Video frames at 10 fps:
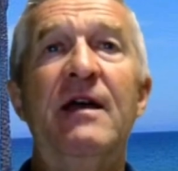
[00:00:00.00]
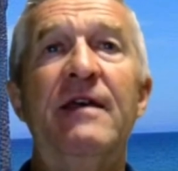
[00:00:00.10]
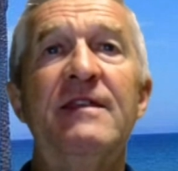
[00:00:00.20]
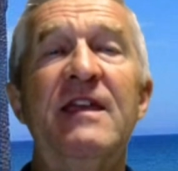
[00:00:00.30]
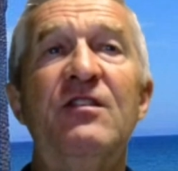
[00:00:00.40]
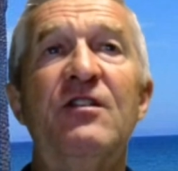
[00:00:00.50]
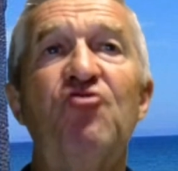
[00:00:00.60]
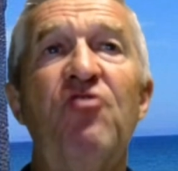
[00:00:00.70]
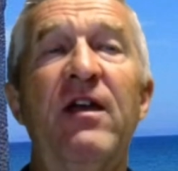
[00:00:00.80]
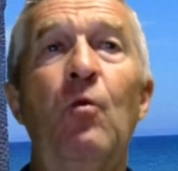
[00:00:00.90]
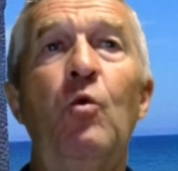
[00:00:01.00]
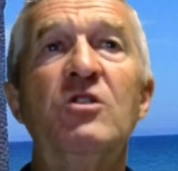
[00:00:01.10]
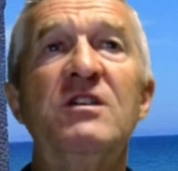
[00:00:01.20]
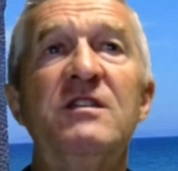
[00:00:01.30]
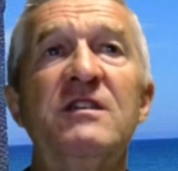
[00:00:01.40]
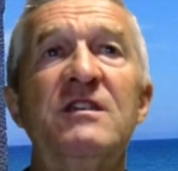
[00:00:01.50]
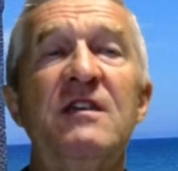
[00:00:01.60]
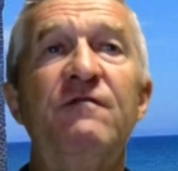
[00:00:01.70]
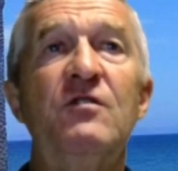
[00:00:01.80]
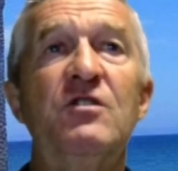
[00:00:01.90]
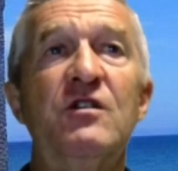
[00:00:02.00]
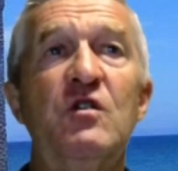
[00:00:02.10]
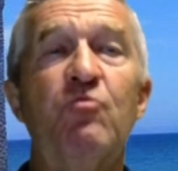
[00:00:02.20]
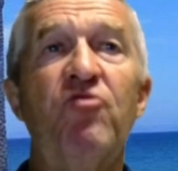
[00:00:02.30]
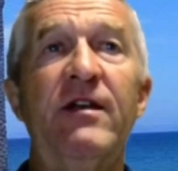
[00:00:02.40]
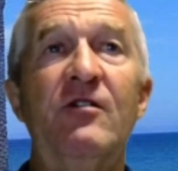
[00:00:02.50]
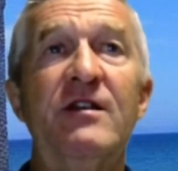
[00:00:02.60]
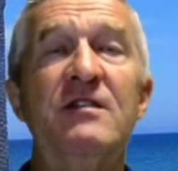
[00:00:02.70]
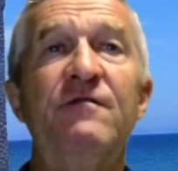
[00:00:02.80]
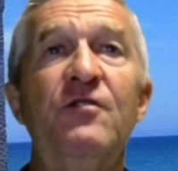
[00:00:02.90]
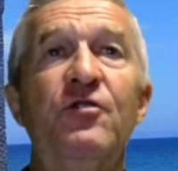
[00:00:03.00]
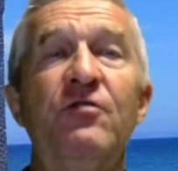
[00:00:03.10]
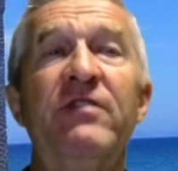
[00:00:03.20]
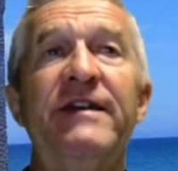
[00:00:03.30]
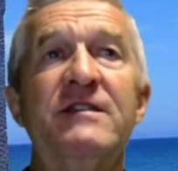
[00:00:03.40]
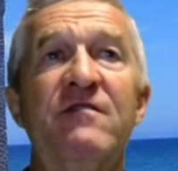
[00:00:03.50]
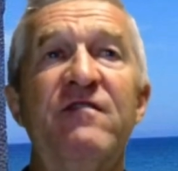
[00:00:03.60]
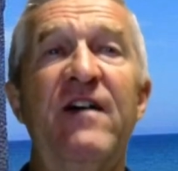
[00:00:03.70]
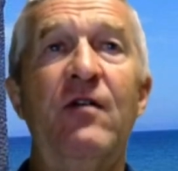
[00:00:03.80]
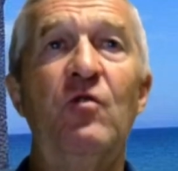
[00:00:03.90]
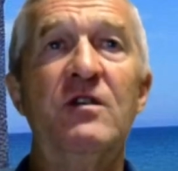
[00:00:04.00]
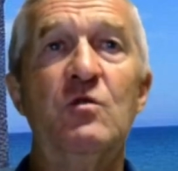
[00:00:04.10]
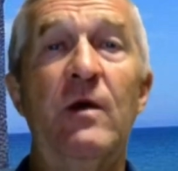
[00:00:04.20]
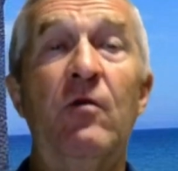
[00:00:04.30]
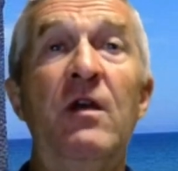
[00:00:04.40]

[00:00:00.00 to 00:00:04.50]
at the end of the track watching to see if you touch your brake lights. If you do, that is a fail as well.